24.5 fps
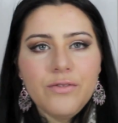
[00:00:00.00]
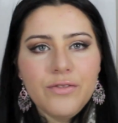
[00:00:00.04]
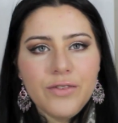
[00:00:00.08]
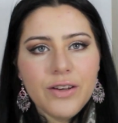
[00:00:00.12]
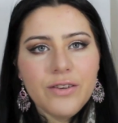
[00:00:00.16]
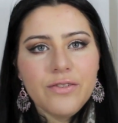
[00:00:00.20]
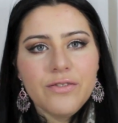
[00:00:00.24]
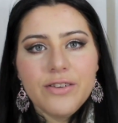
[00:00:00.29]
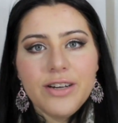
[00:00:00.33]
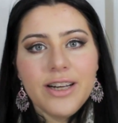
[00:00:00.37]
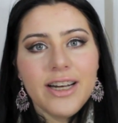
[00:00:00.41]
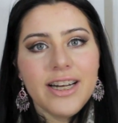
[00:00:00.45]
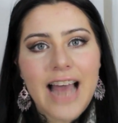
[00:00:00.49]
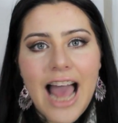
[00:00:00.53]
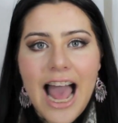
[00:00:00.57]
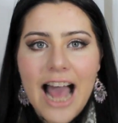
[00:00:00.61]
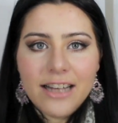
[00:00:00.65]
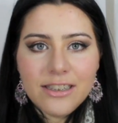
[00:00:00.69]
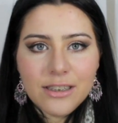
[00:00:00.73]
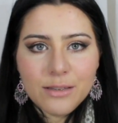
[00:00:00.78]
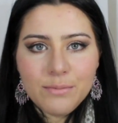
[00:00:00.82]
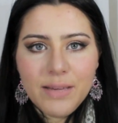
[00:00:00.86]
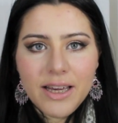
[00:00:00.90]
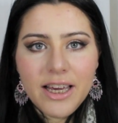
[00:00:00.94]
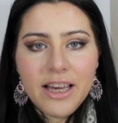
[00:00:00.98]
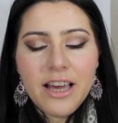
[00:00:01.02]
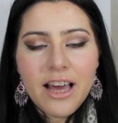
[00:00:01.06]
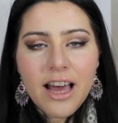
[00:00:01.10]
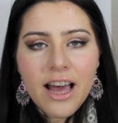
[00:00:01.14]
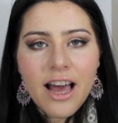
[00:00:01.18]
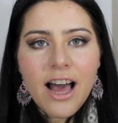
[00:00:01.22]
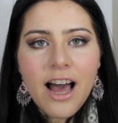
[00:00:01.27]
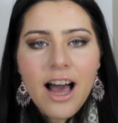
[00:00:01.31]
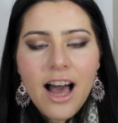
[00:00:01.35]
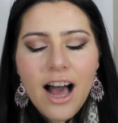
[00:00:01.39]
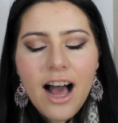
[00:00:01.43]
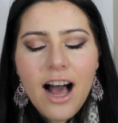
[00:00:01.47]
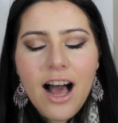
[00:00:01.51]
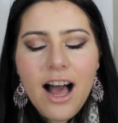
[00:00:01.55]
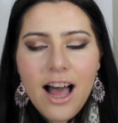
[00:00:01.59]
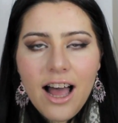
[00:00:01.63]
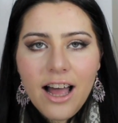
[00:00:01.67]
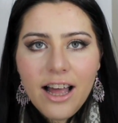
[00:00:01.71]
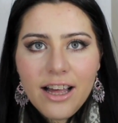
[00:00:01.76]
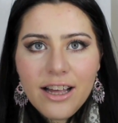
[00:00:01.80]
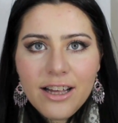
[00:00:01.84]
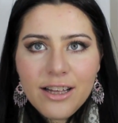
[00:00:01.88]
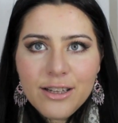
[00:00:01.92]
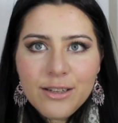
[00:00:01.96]
feel free to ask me.
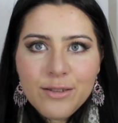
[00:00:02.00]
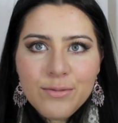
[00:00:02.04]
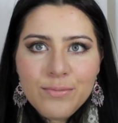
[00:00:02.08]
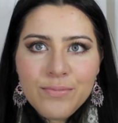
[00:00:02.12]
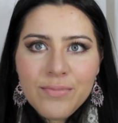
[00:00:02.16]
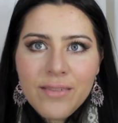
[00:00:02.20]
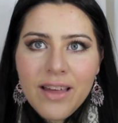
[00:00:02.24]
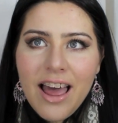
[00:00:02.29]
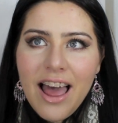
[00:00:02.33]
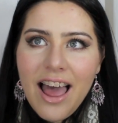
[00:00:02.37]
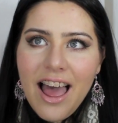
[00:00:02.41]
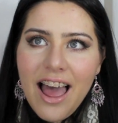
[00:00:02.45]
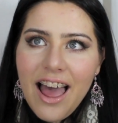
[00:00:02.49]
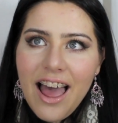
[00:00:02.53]
And